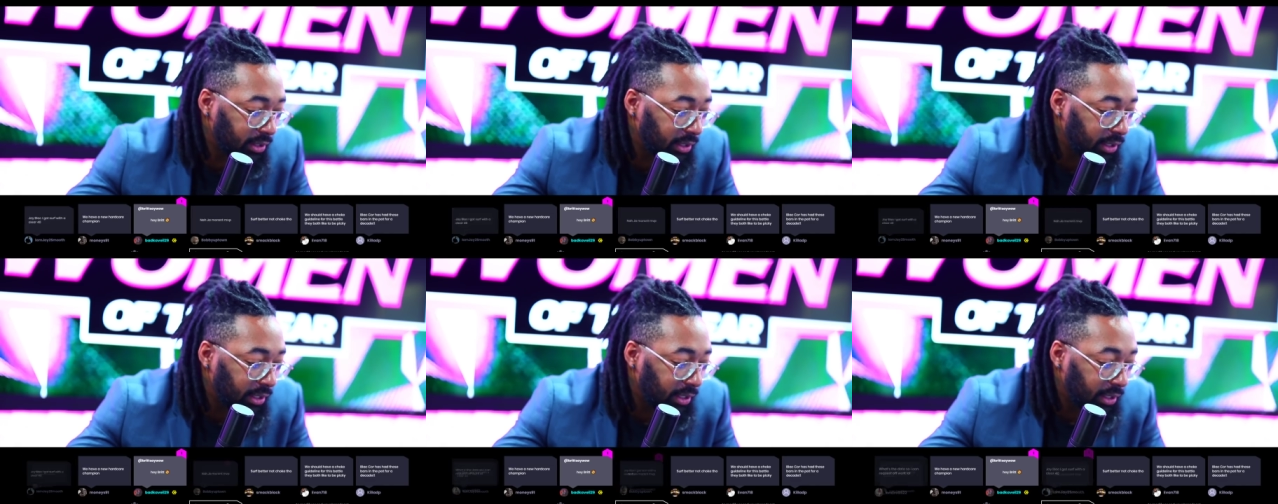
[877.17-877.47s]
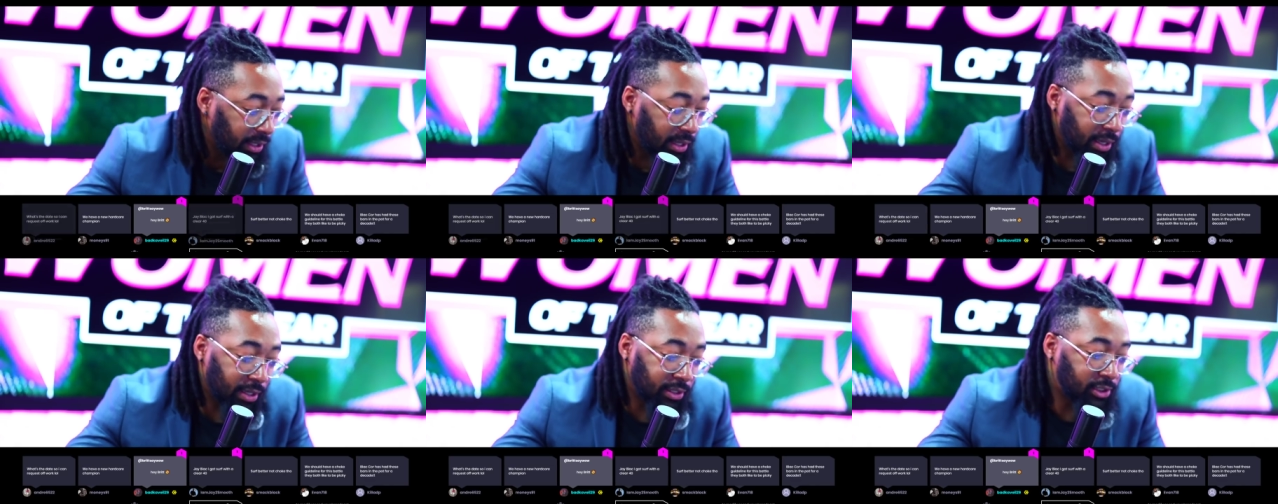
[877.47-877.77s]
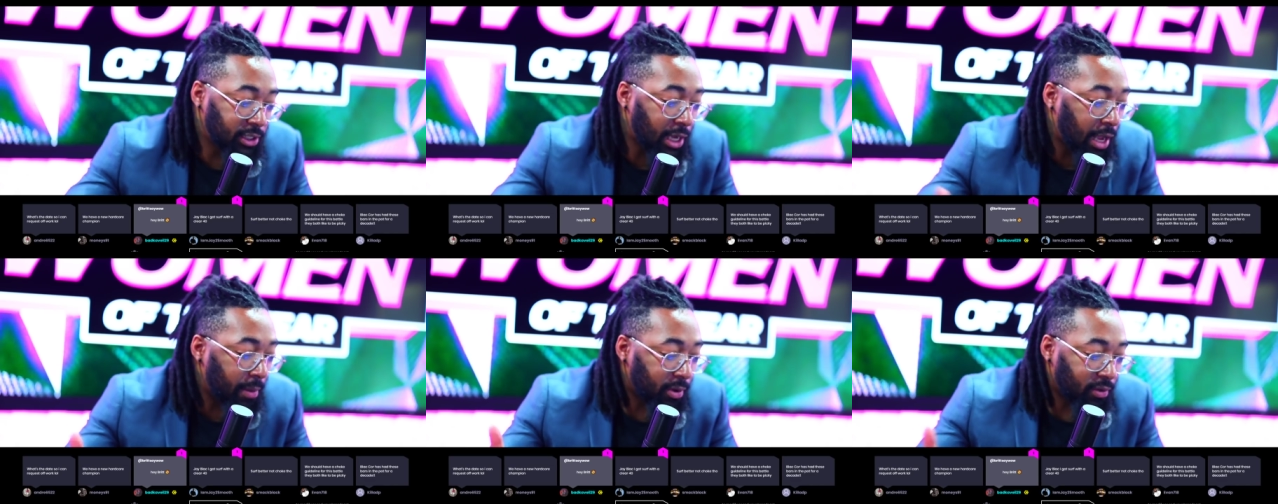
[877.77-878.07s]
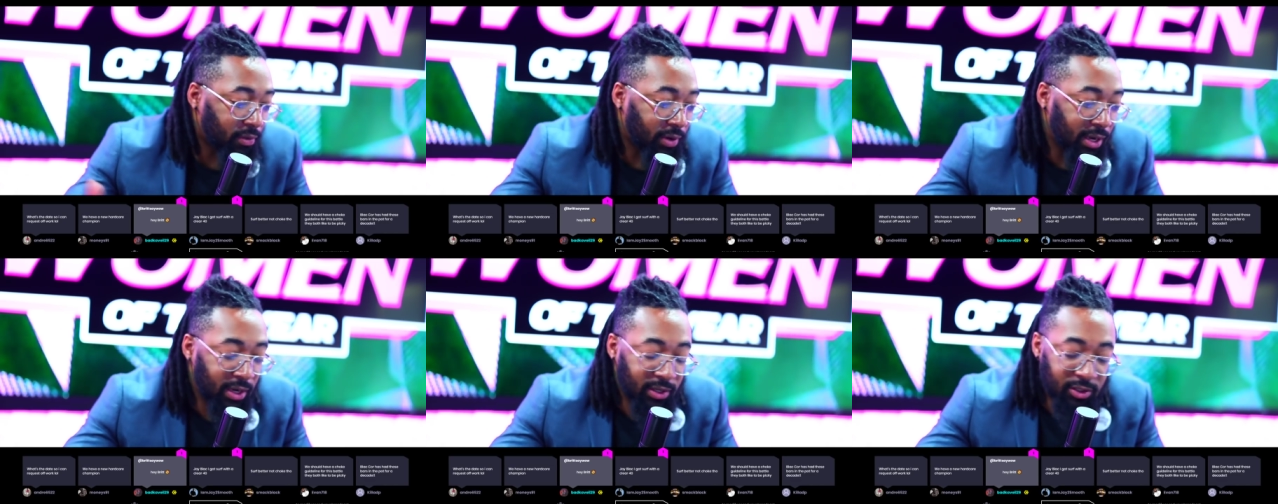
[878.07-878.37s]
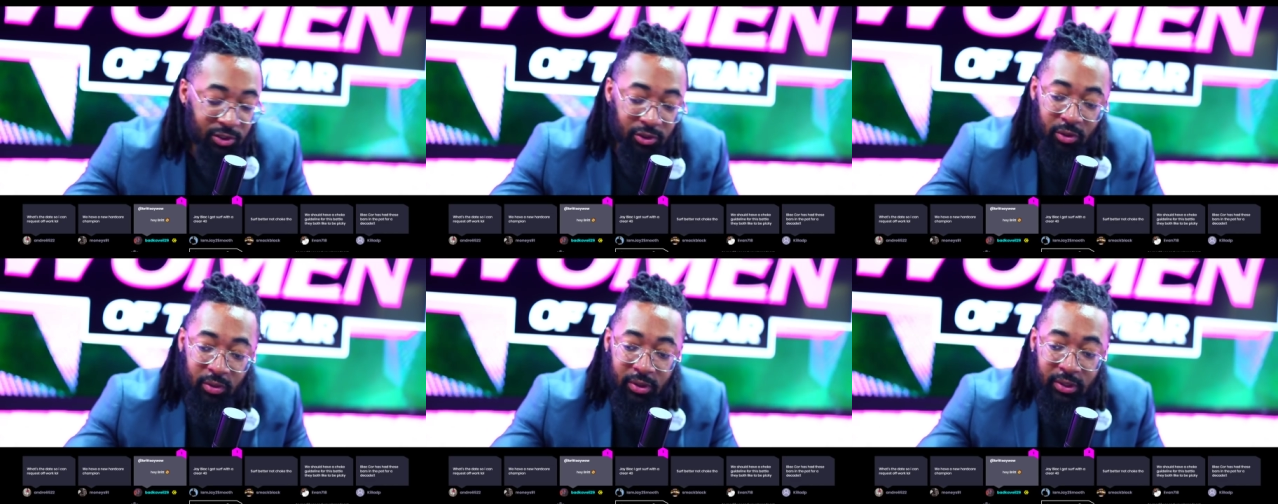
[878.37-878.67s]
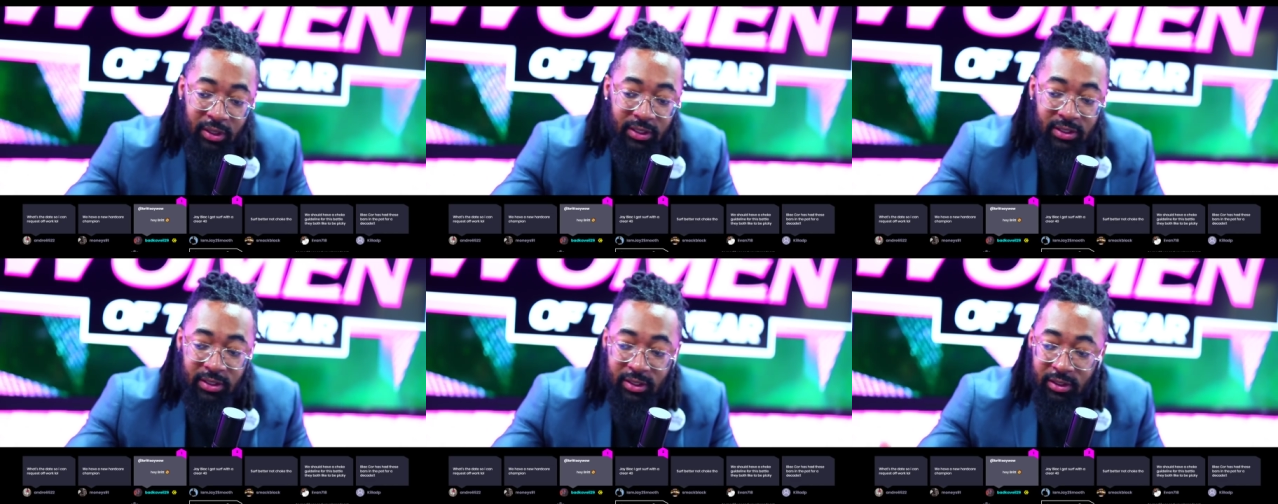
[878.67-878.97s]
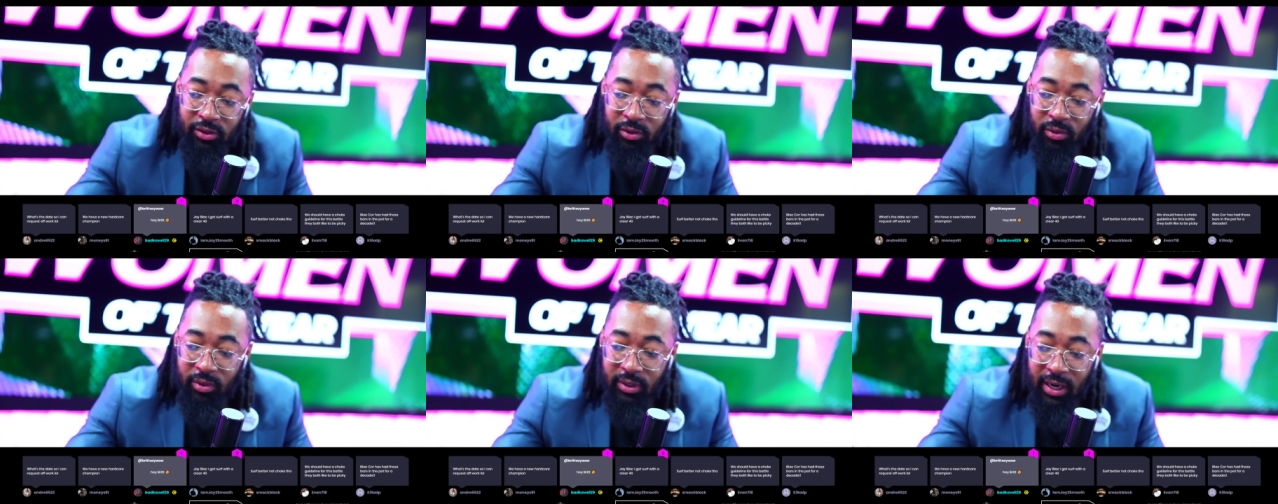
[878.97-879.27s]
Yeah, John Morant is doing this and
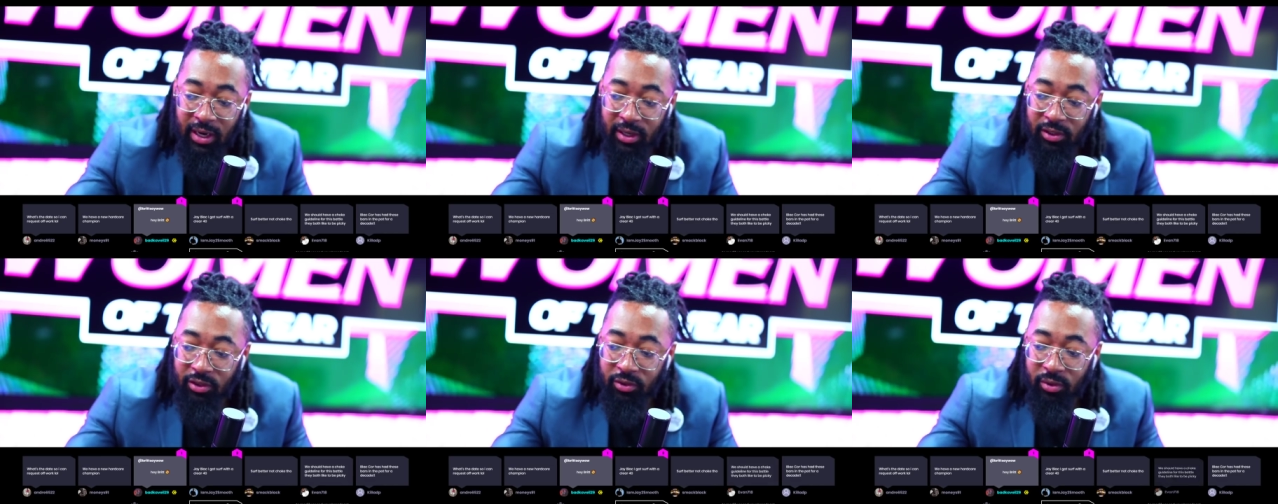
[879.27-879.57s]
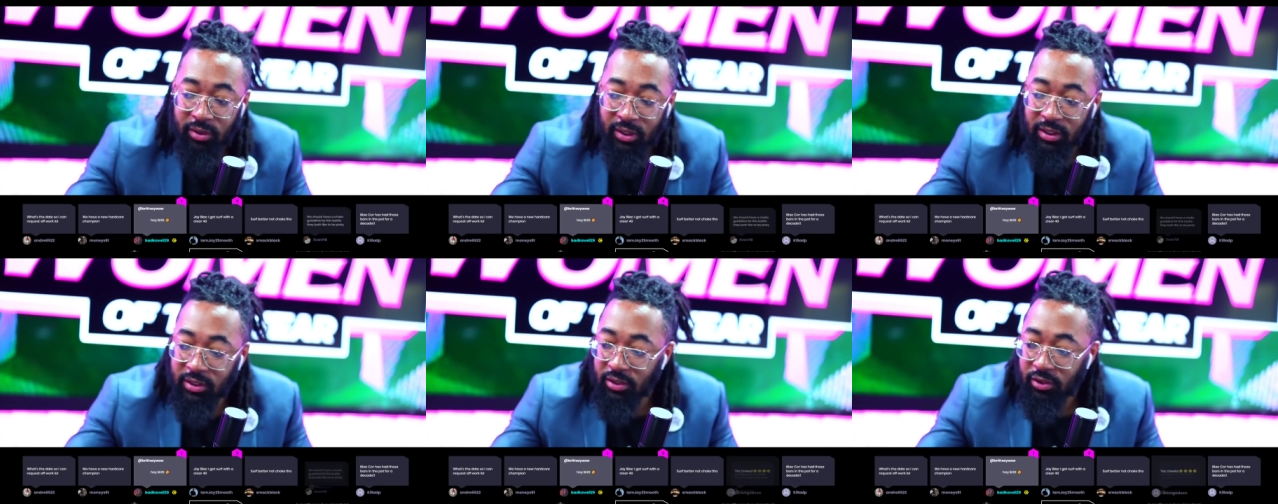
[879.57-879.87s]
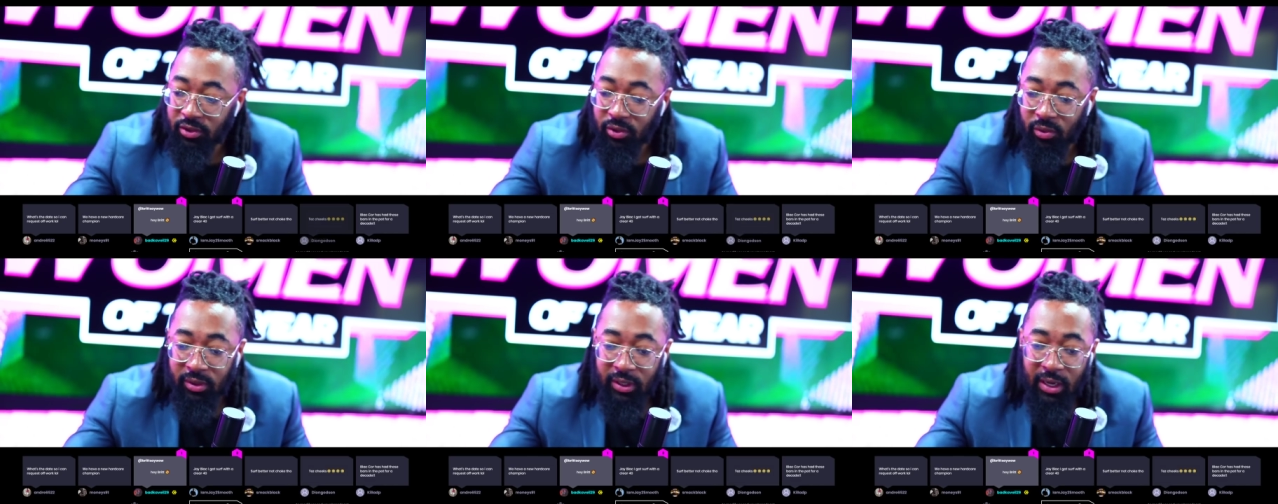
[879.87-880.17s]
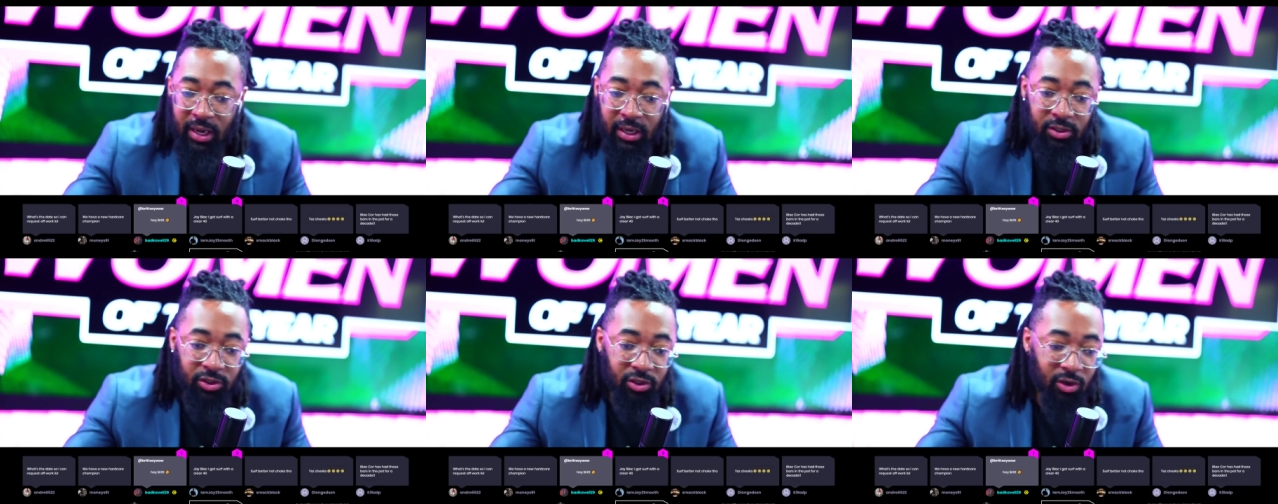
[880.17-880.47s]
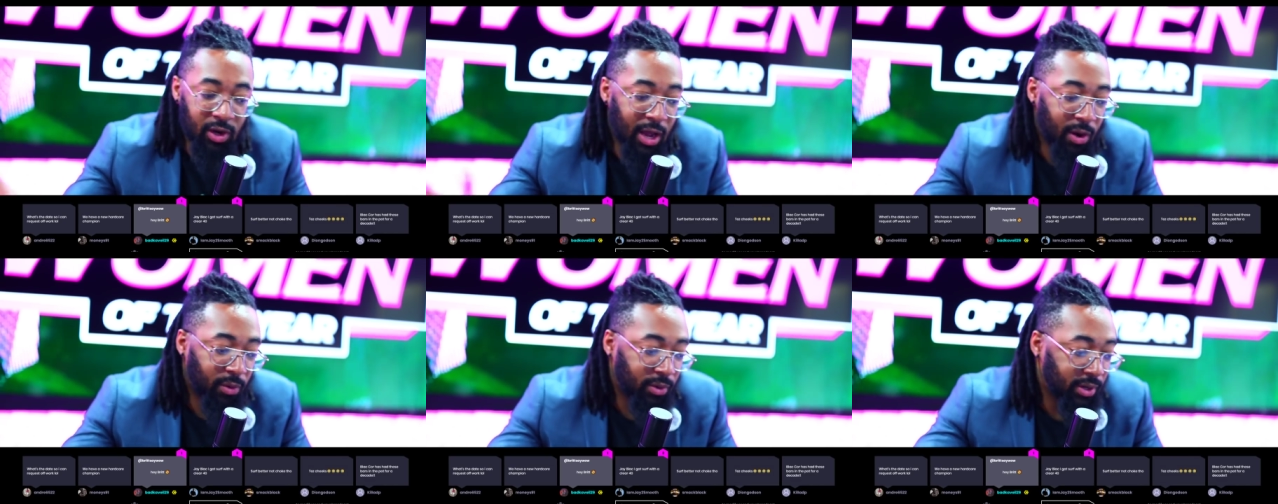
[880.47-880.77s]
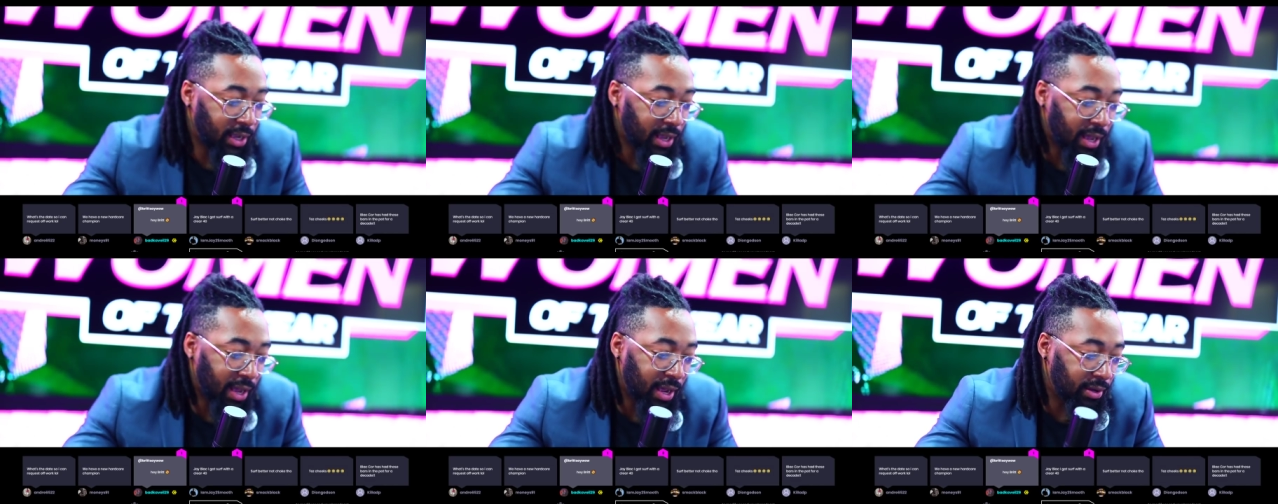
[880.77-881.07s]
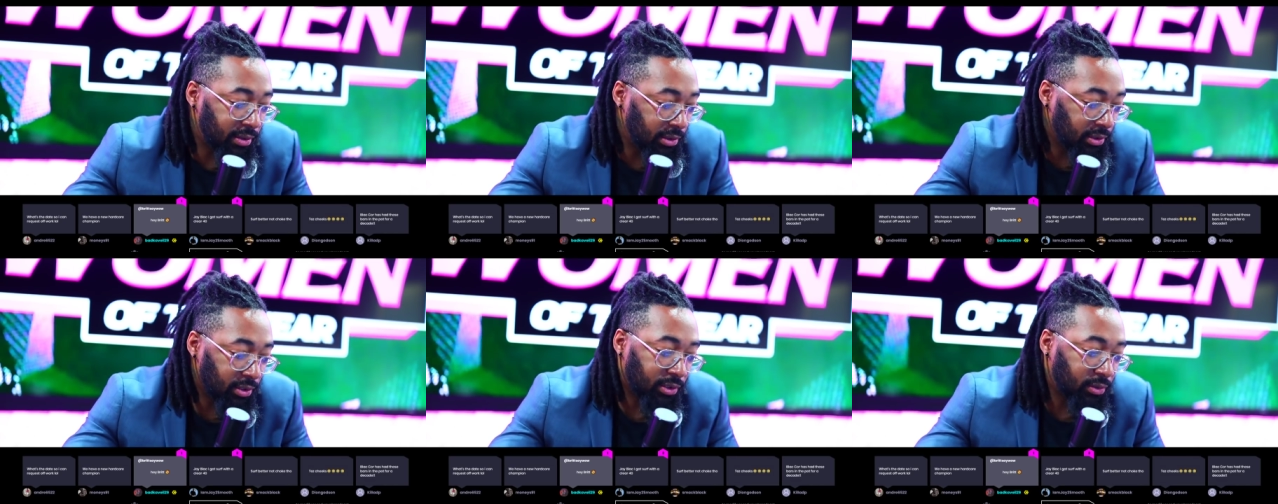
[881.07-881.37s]
doing that and doing this and doing that. So I would have had,
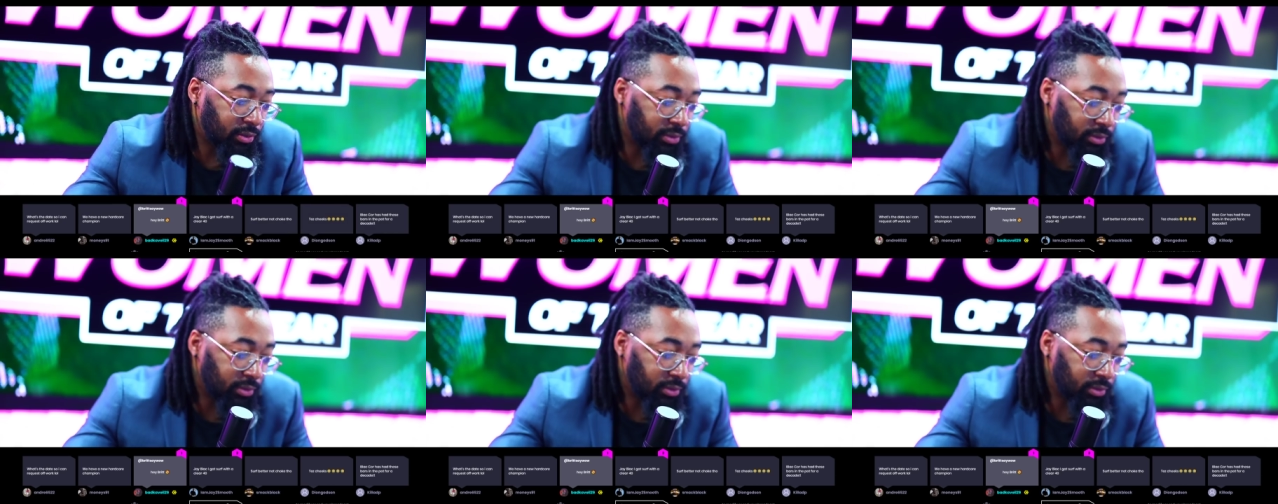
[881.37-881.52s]
you know,